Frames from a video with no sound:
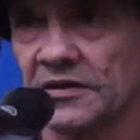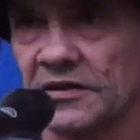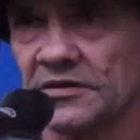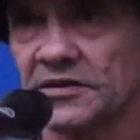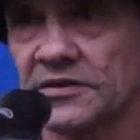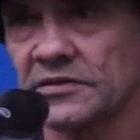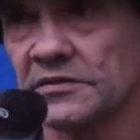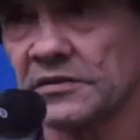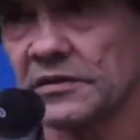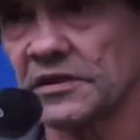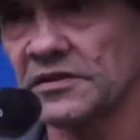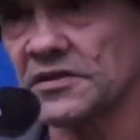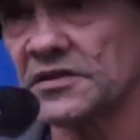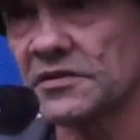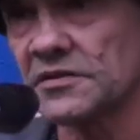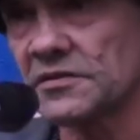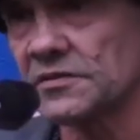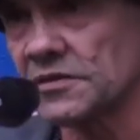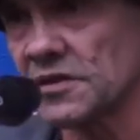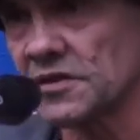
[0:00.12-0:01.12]

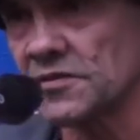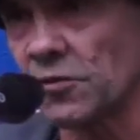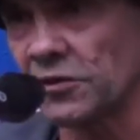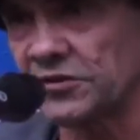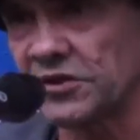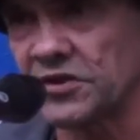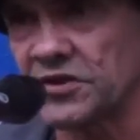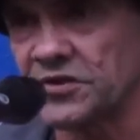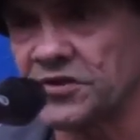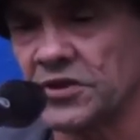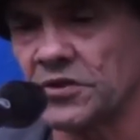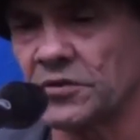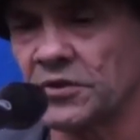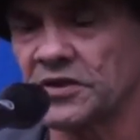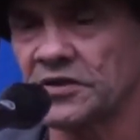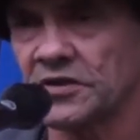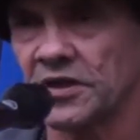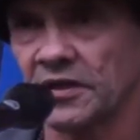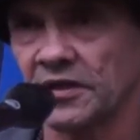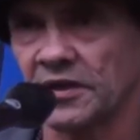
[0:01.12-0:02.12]
That's what the issue
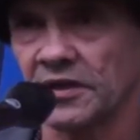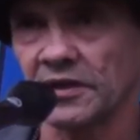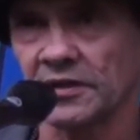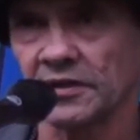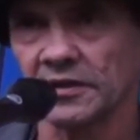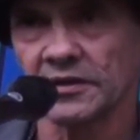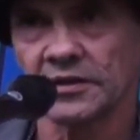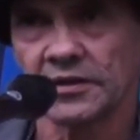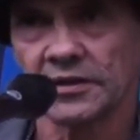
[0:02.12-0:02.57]
is here.